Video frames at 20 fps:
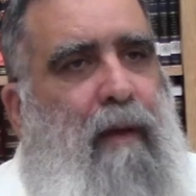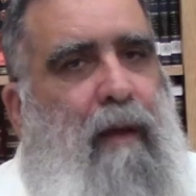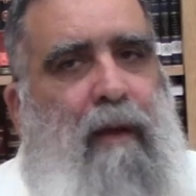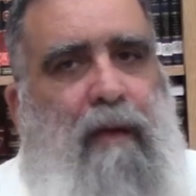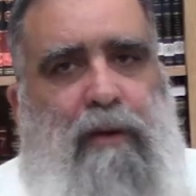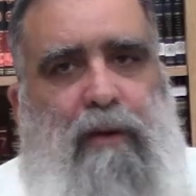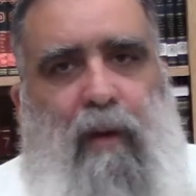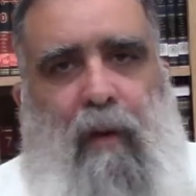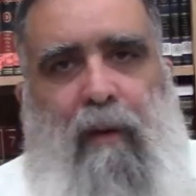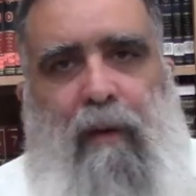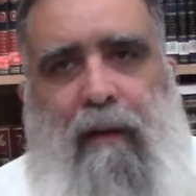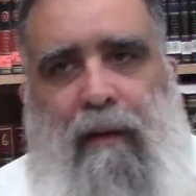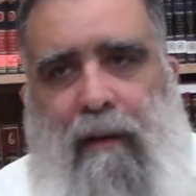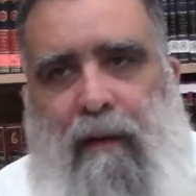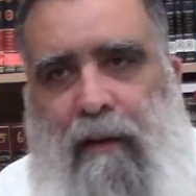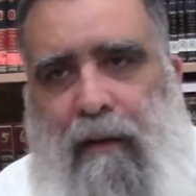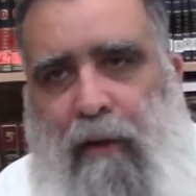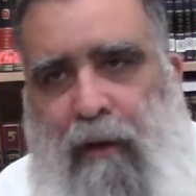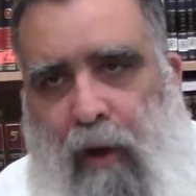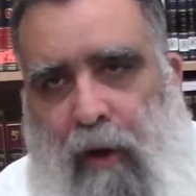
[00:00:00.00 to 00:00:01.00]
So
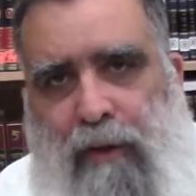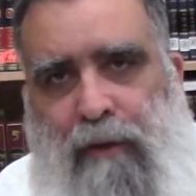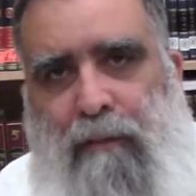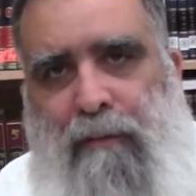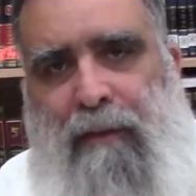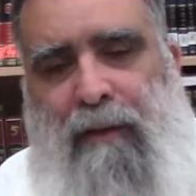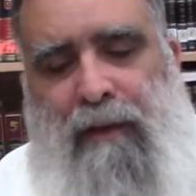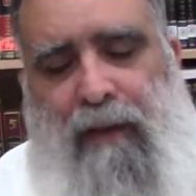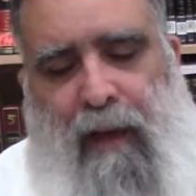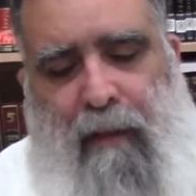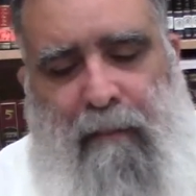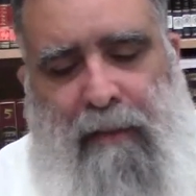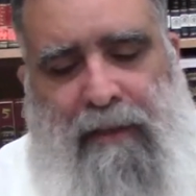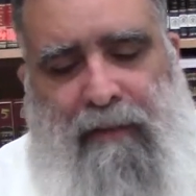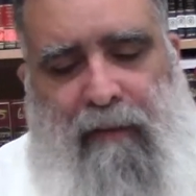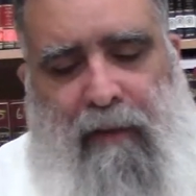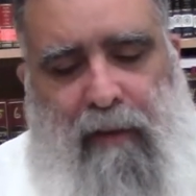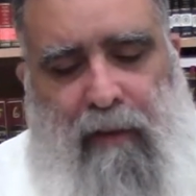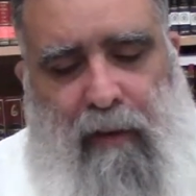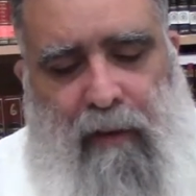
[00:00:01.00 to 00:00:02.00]
those are
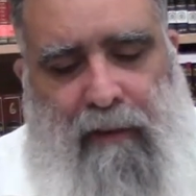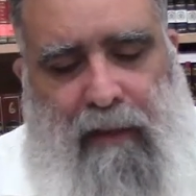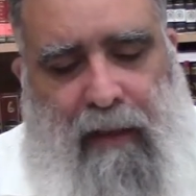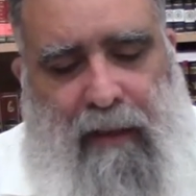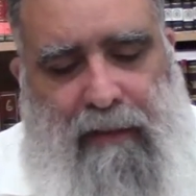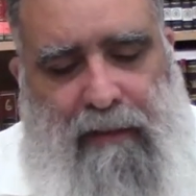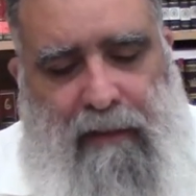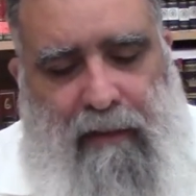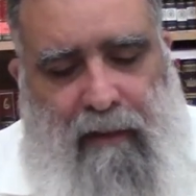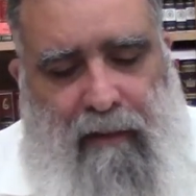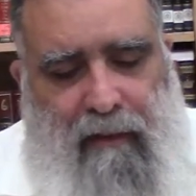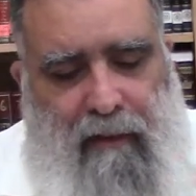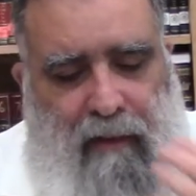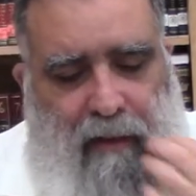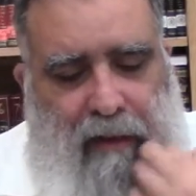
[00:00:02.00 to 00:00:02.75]
mitzvot lo ta'aseh.